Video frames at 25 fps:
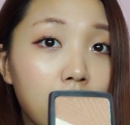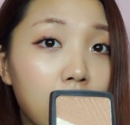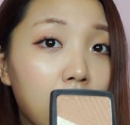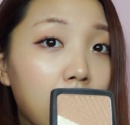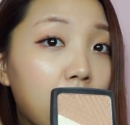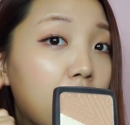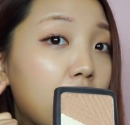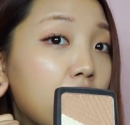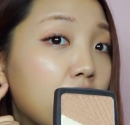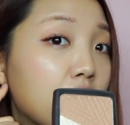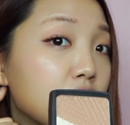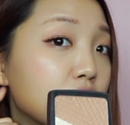
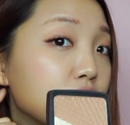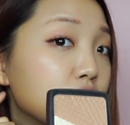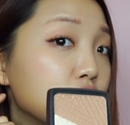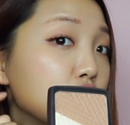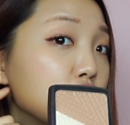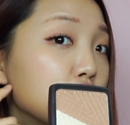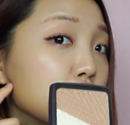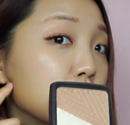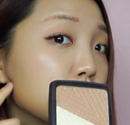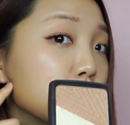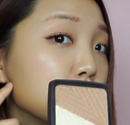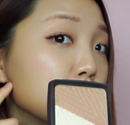I've
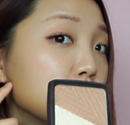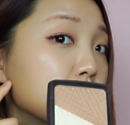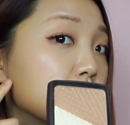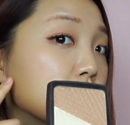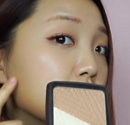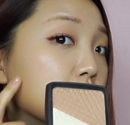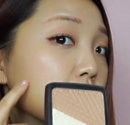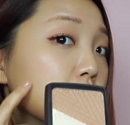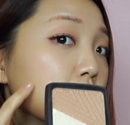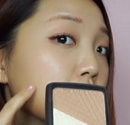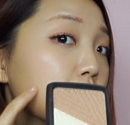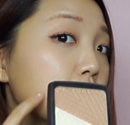
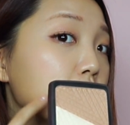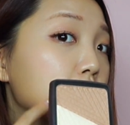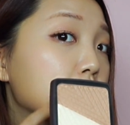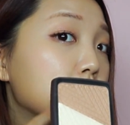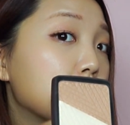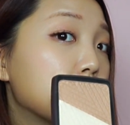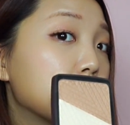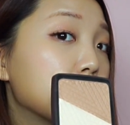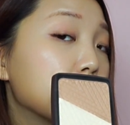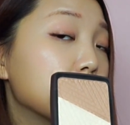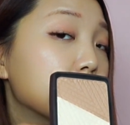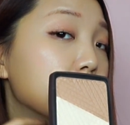used
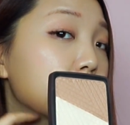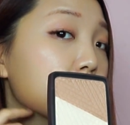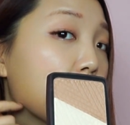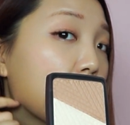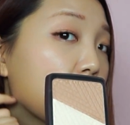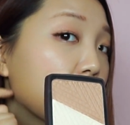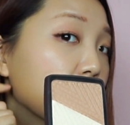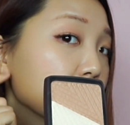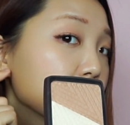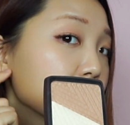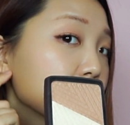the dark